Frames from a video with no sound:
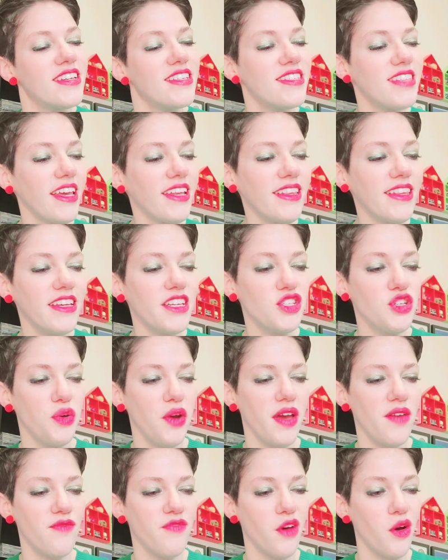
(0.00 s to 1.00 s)
Suddenly,
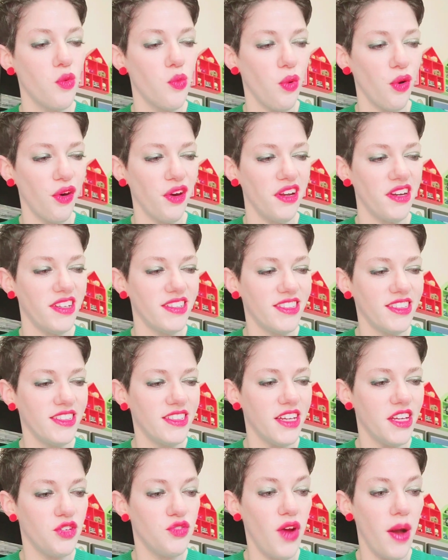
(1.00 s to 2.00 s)
Tramp felt worried
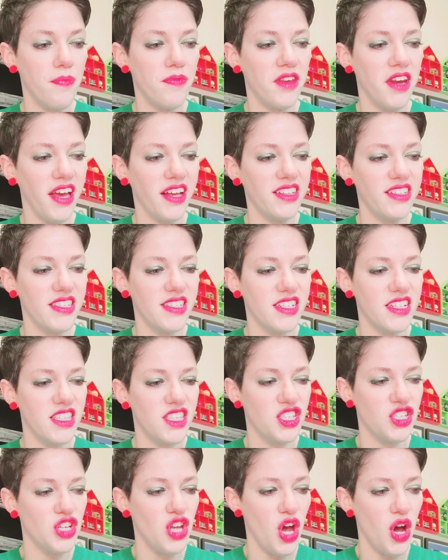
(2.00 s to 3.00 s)
and dropped the necklace into
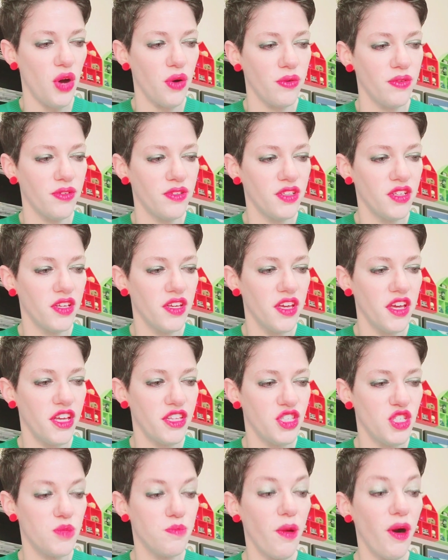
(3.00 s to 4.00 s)
the snow.
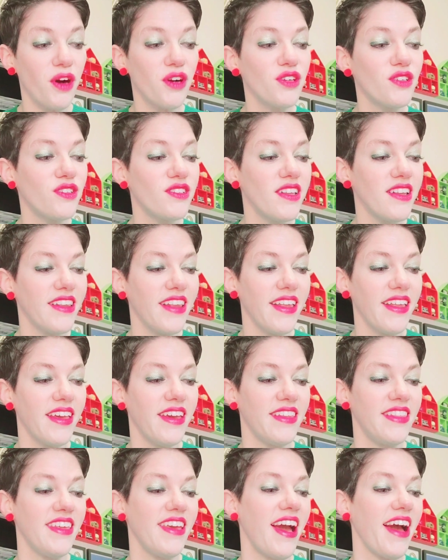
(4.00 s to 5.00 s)
It sparkled
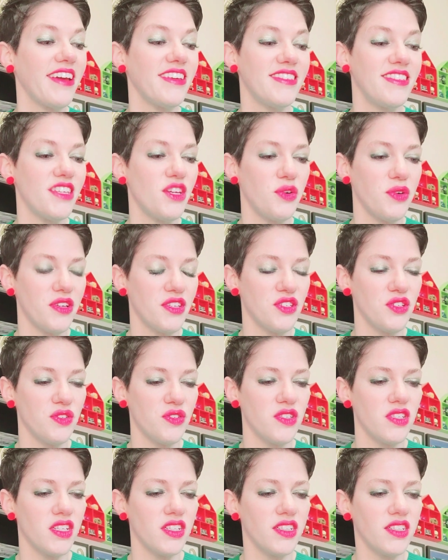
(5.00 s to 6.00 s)
in the icy
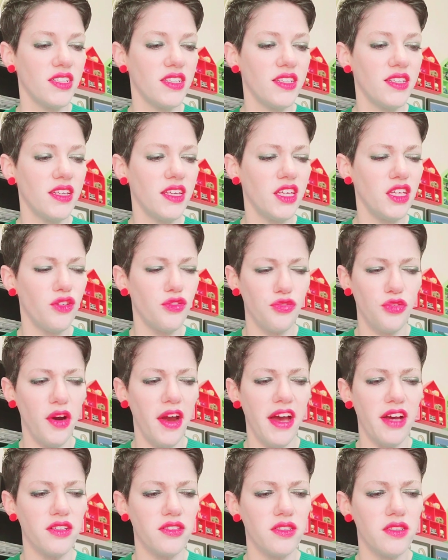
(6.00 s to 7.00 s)
crystals. He
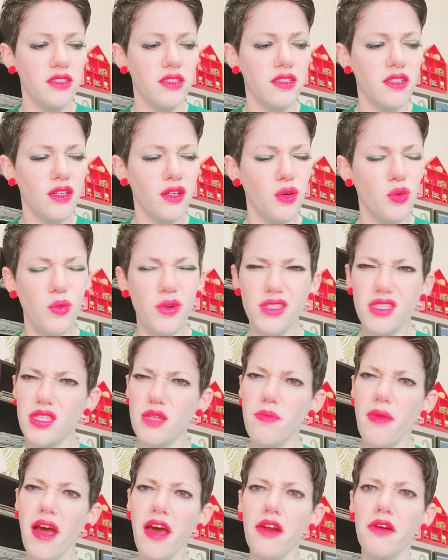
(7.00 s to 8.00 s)
frowned. What's
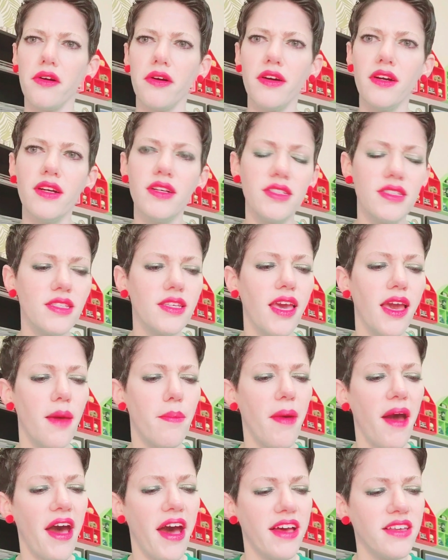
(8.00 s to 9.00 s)
the matter?
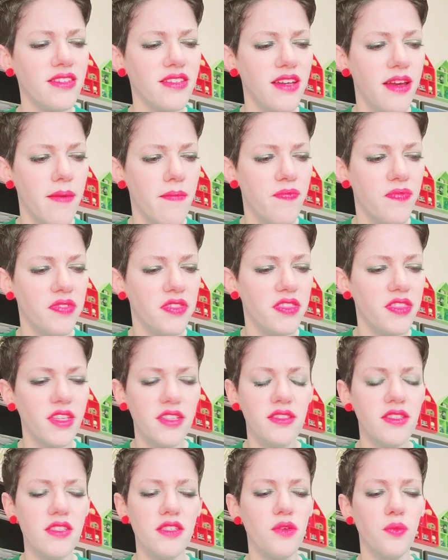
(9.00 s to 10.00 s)
Scamp asked.
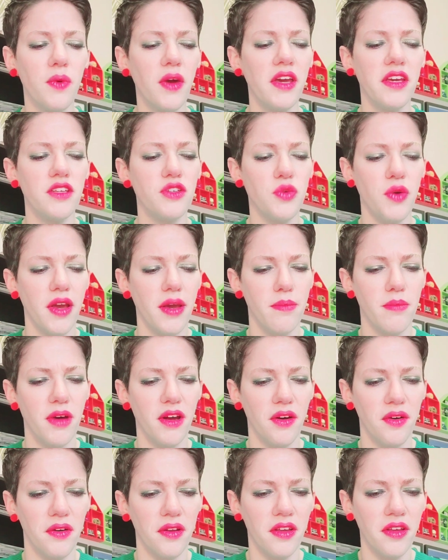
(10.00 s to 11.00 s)
This isn't right, Tramp
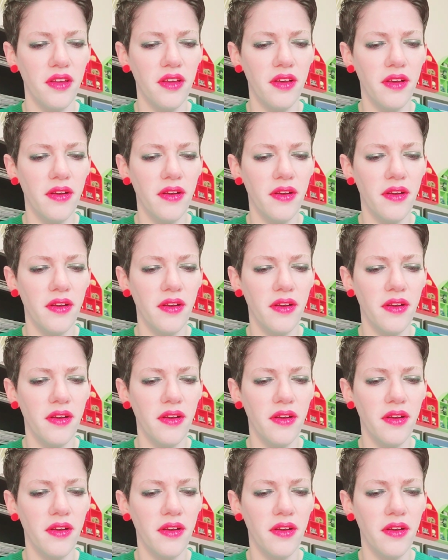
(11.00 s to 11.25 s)
muttered.